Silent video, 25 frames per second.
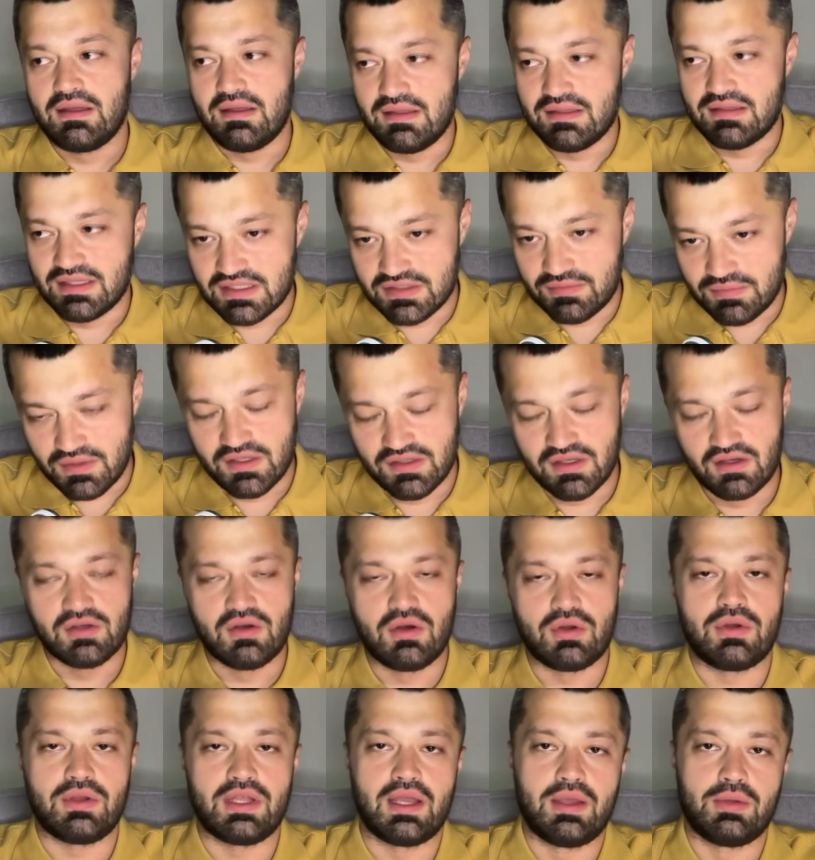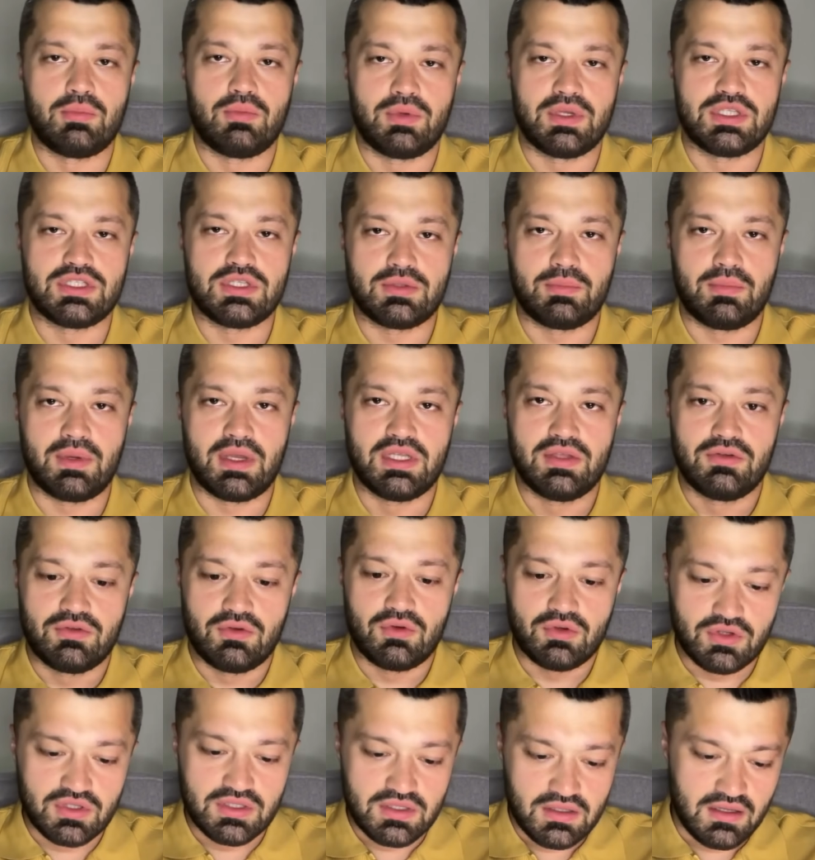They spent a long time raising money
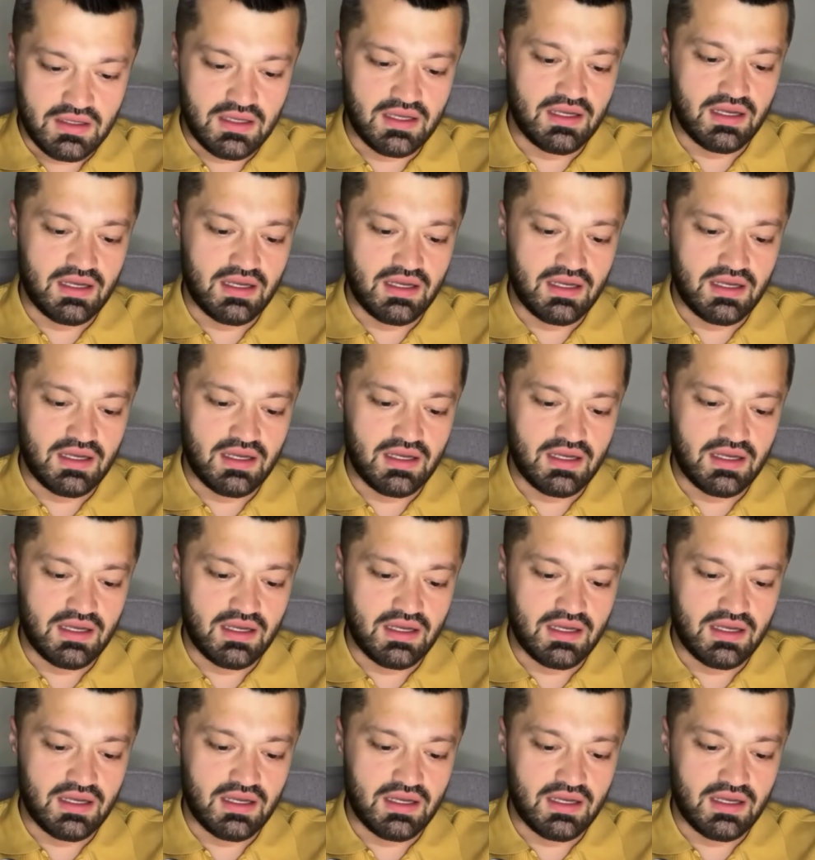for it,